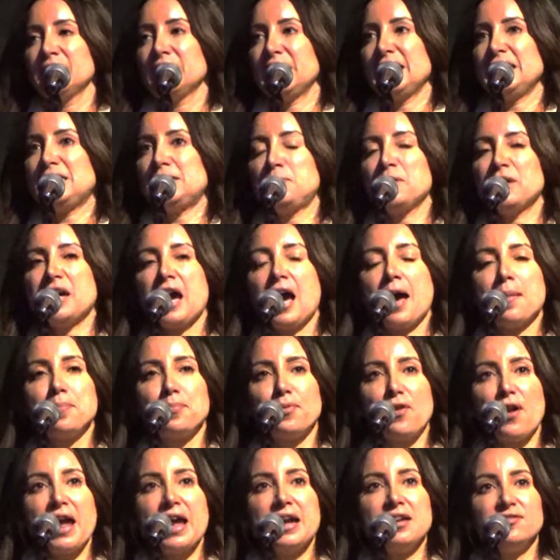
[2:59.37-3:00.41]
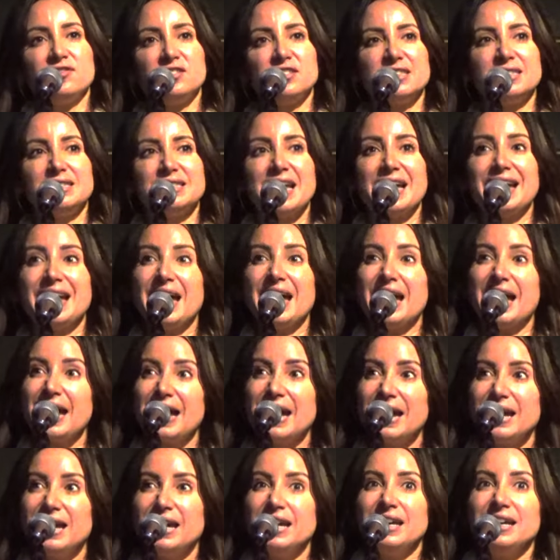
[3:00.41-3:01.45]
It's become brave to say,
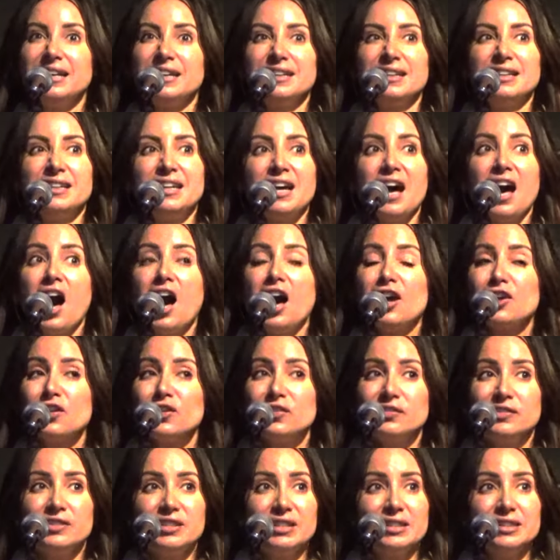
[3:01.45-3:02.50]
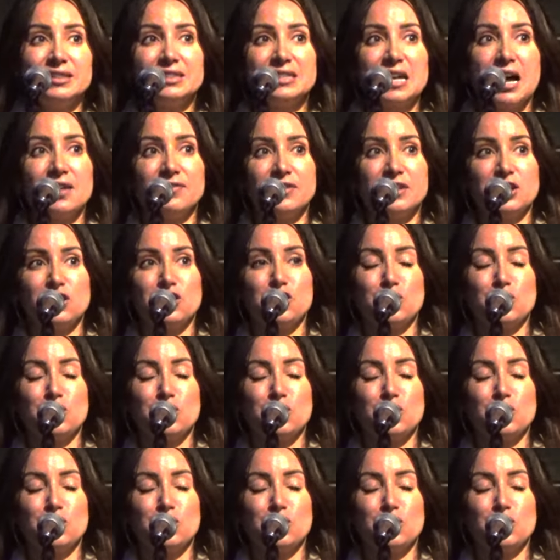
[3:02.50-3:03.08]
hey, I don't think starving